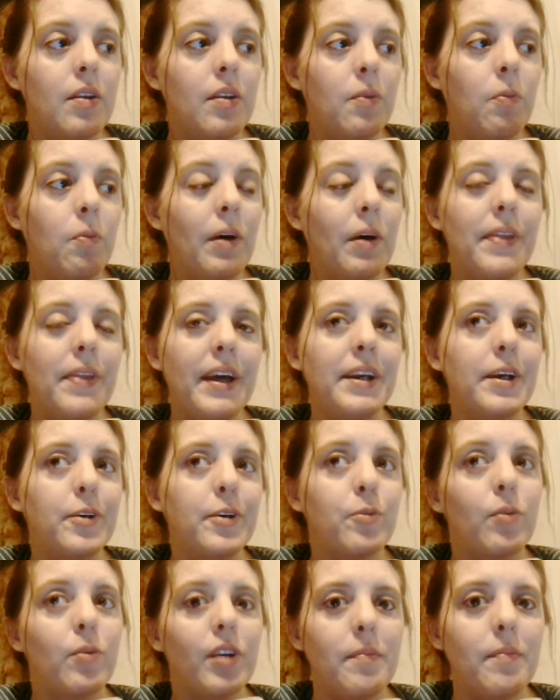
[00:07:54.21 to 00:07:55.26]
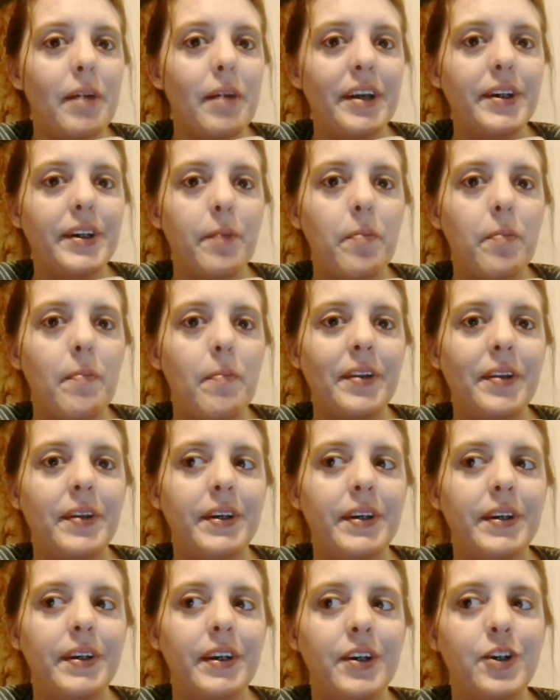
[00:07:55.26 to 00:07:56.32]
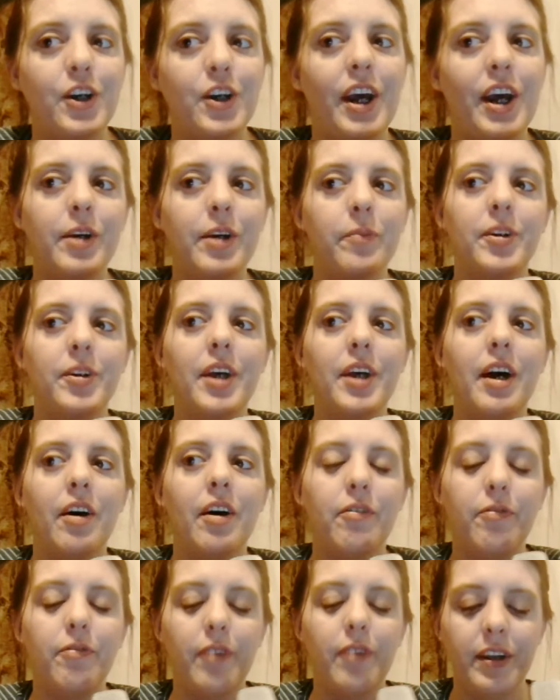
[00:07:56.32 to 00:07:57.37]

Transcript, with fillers: the one thing that's really messed up about this is Shane himself